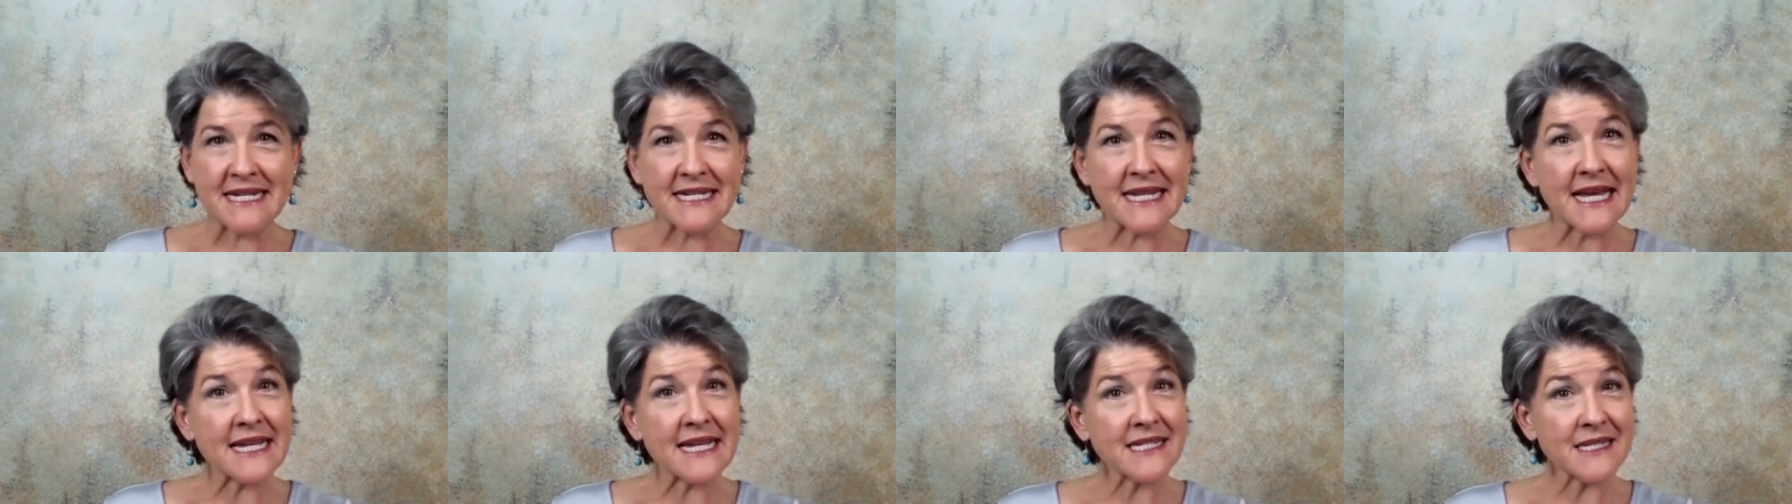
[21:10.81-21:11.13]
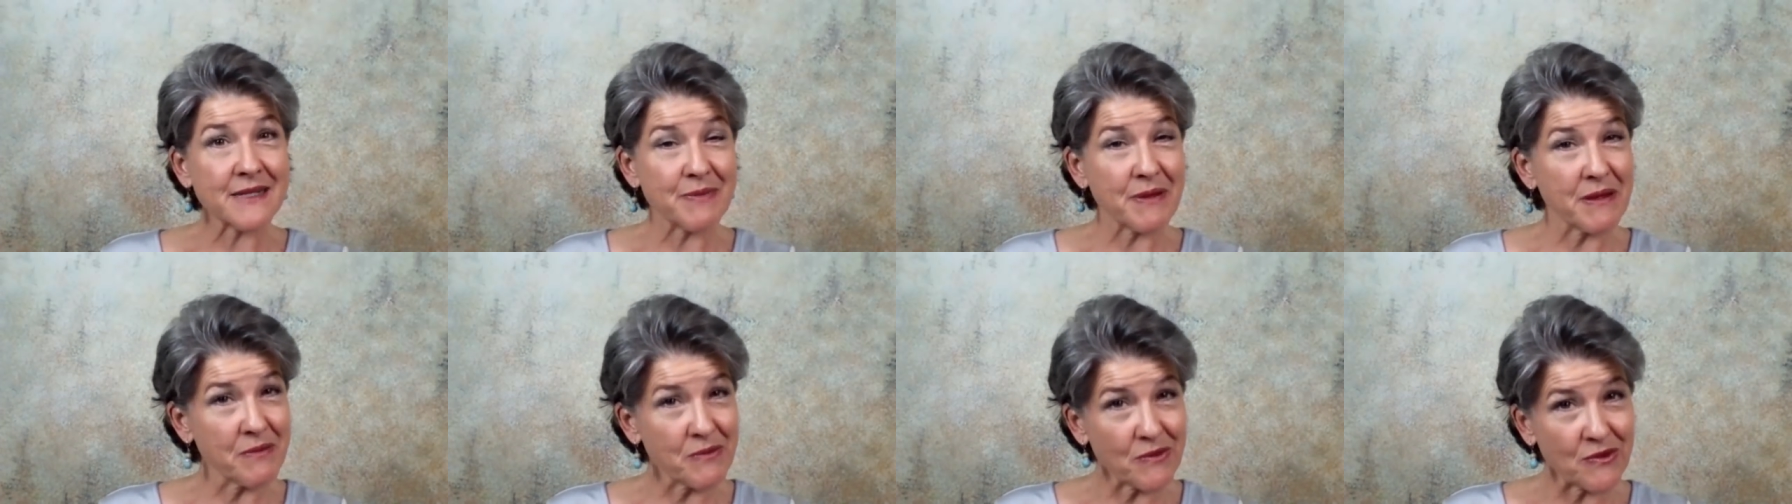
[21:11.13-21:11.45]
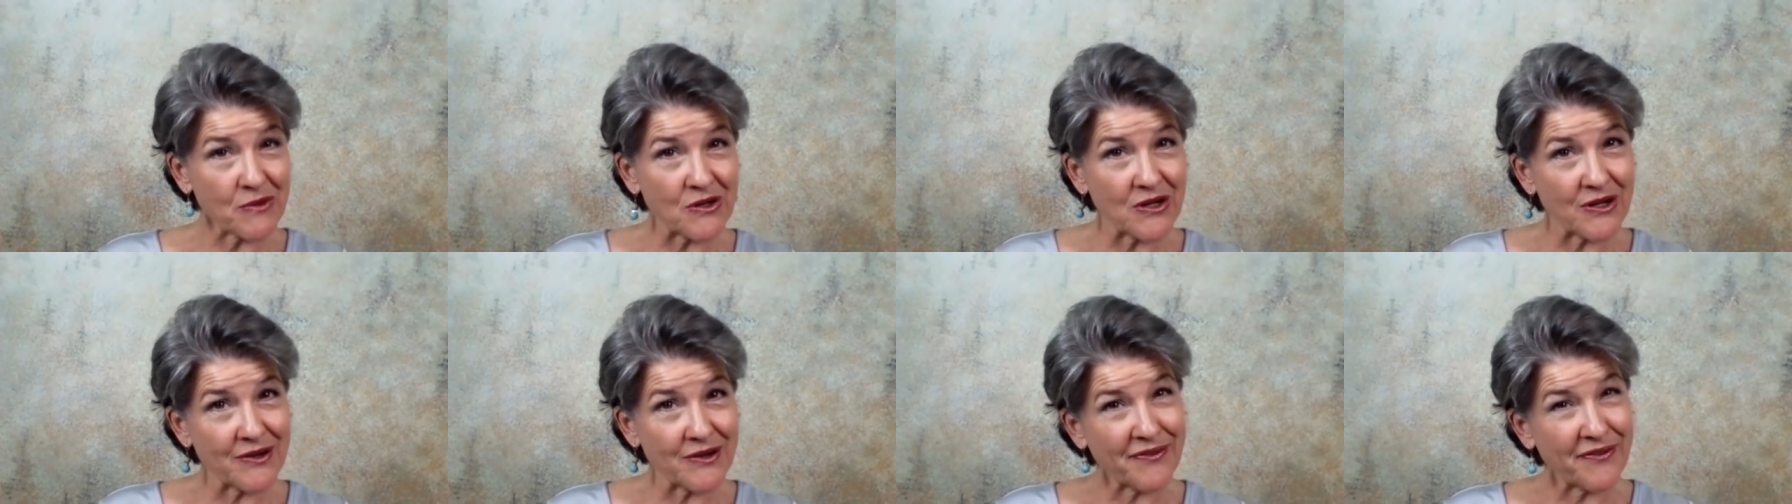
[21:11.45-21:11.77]
tend to be
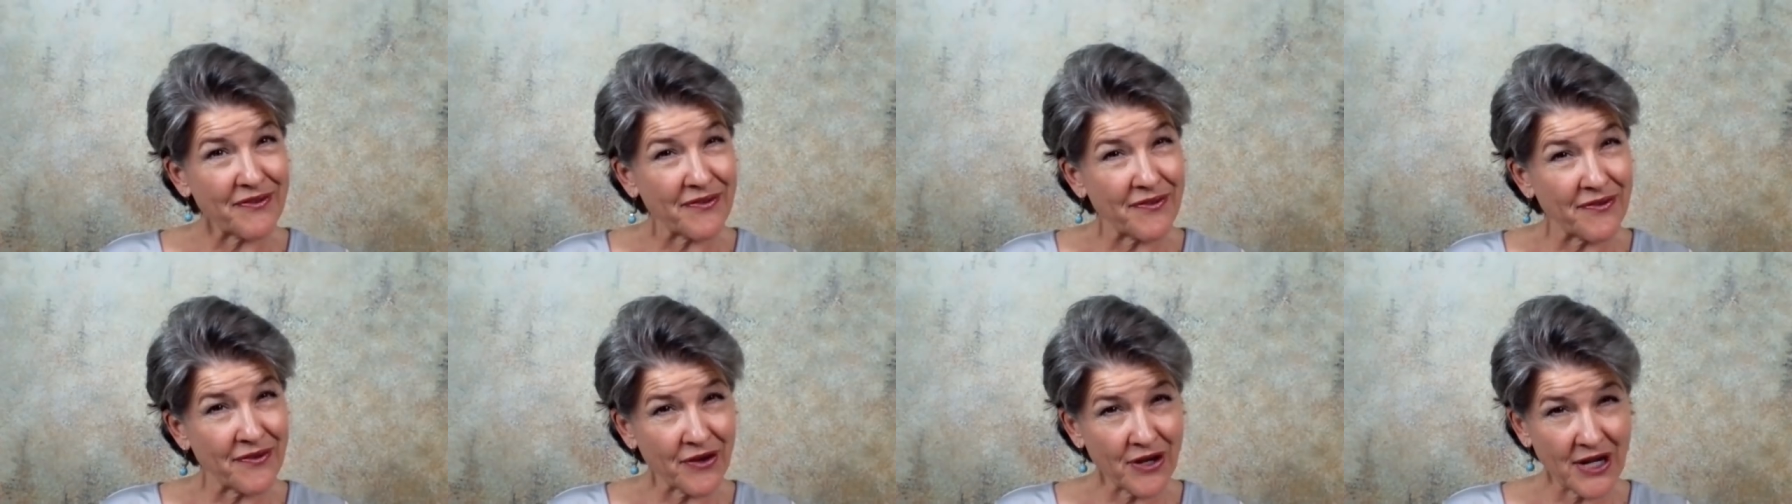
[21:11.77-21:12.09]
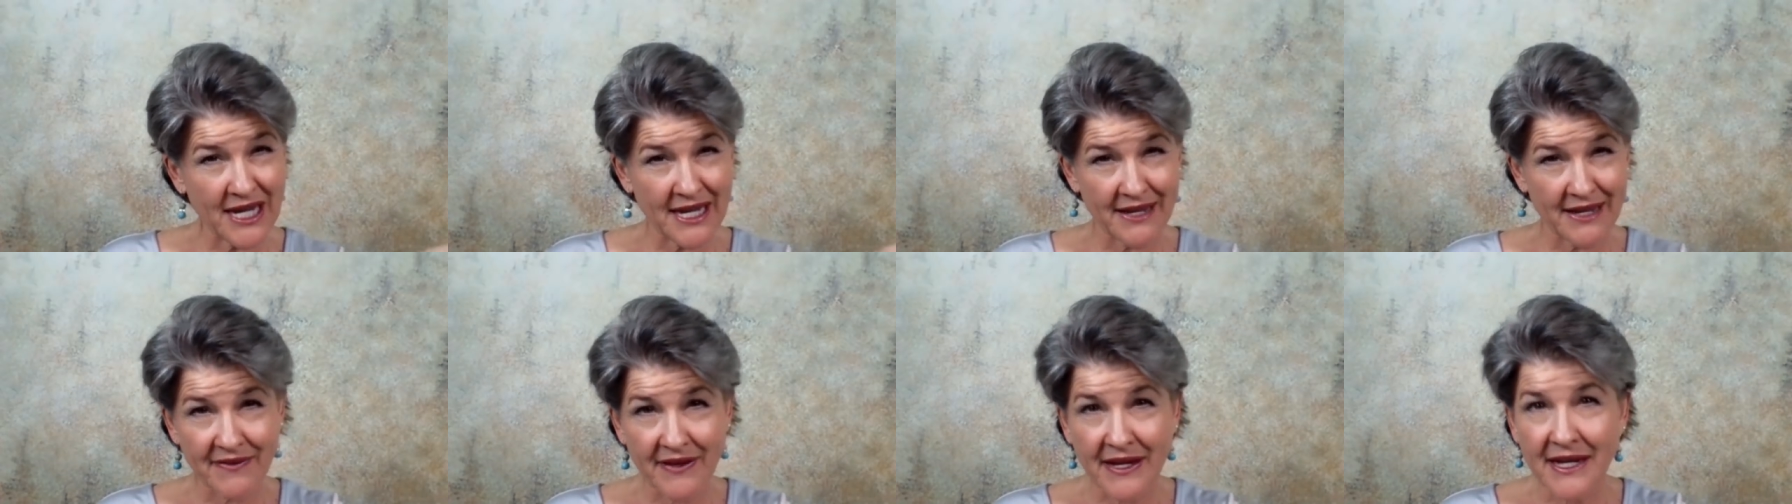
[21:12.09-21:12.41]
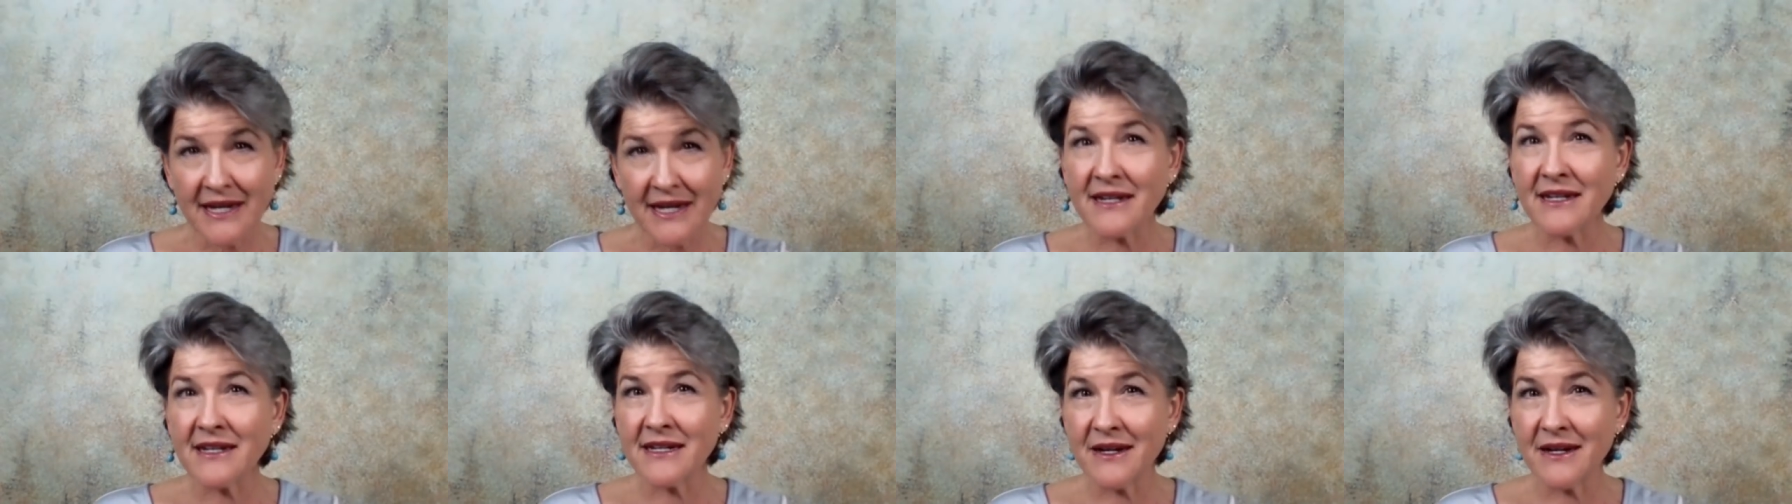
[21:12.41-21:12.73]
more
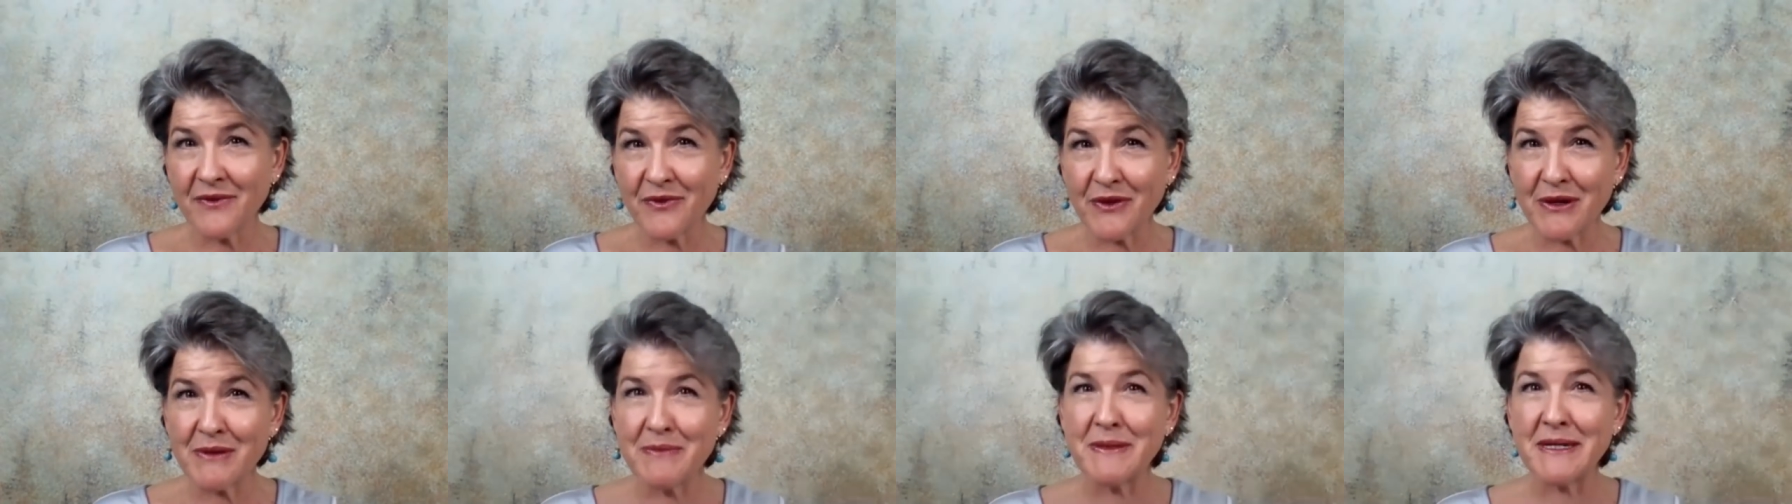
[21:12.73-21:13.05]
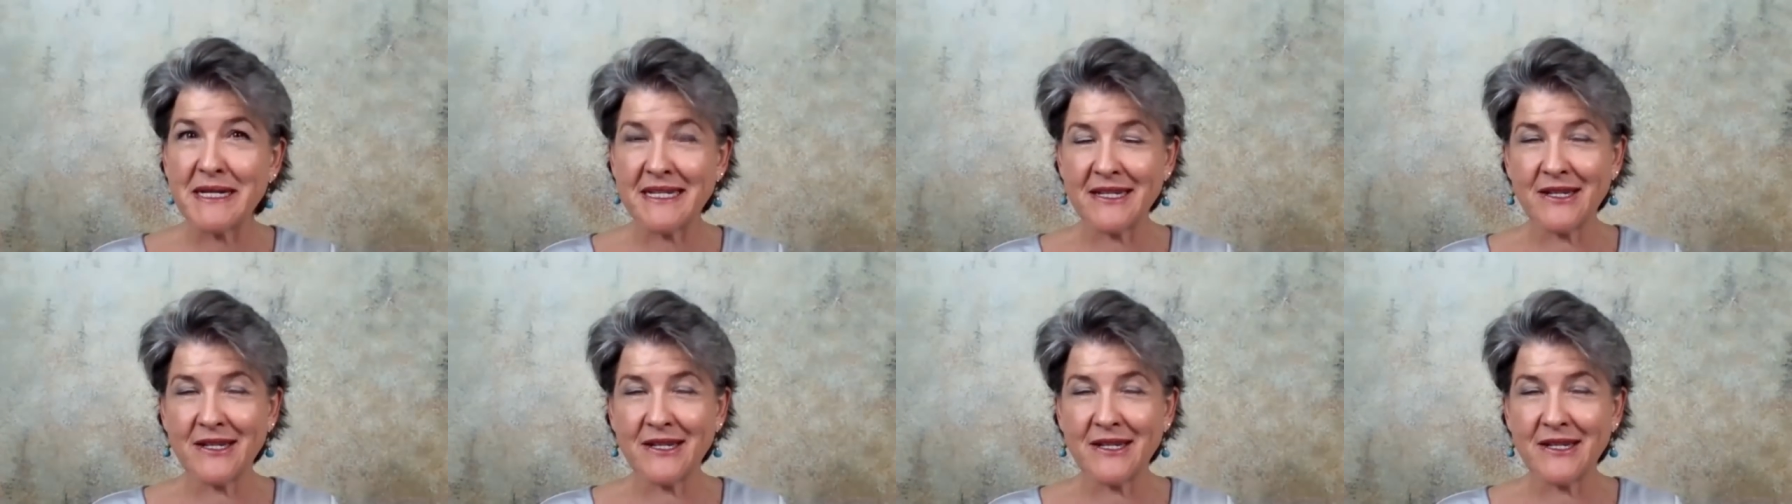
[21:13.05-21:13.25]
forgiving of women.